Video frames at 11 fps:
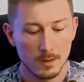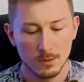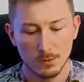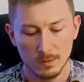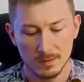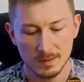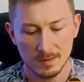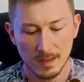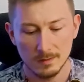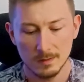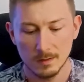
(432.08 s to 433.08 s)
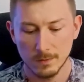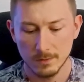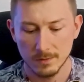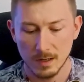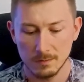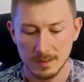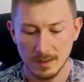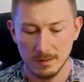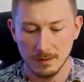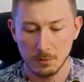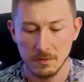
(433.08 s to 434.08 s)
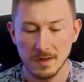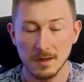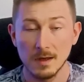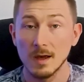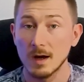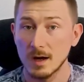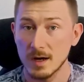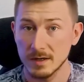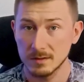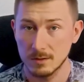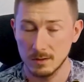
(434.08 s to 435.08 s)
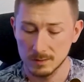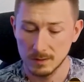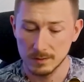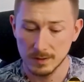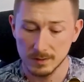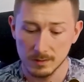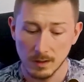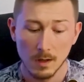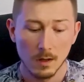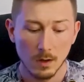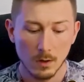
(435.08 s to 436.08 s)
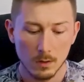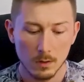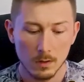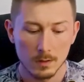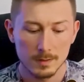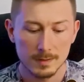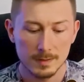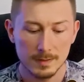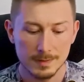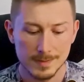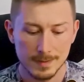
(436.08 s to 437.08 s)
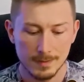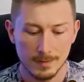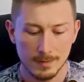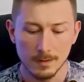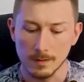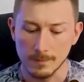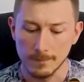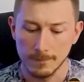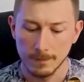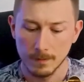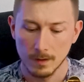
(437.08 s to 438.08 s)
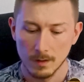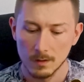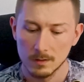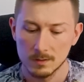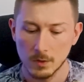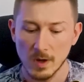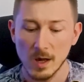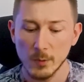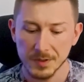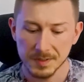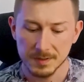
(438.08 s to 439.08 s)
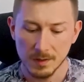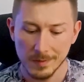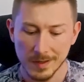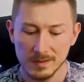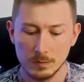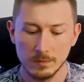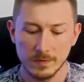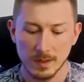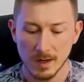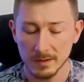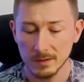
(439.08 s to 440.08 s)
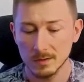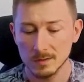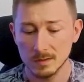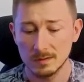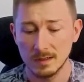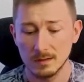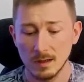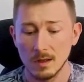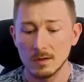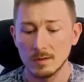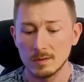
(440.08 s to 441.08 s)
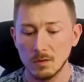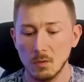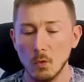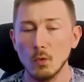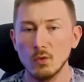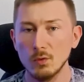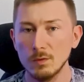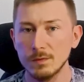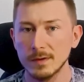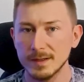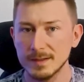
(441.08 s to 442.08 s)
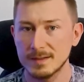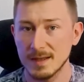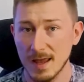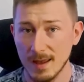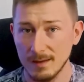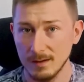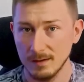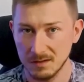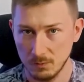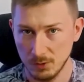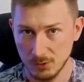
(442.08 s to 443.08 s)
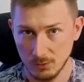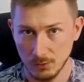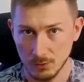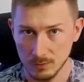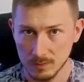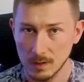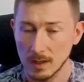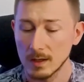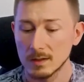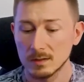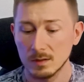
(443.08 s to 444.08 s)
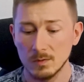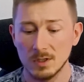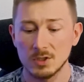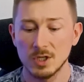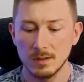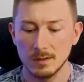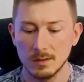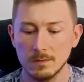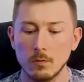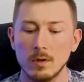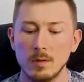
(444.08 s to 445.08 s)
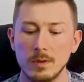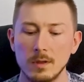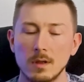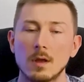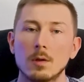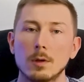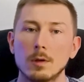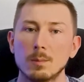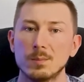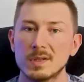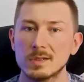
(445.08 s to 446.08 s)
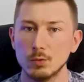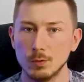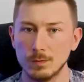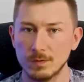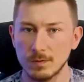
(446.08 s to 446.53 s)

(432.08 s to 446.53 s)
Use this ending for nouns ending with a hard consonant or cy, dzy, je. So our stem ends with a hard consonant, so ów is the ending that we should use. So the genitive will be psów,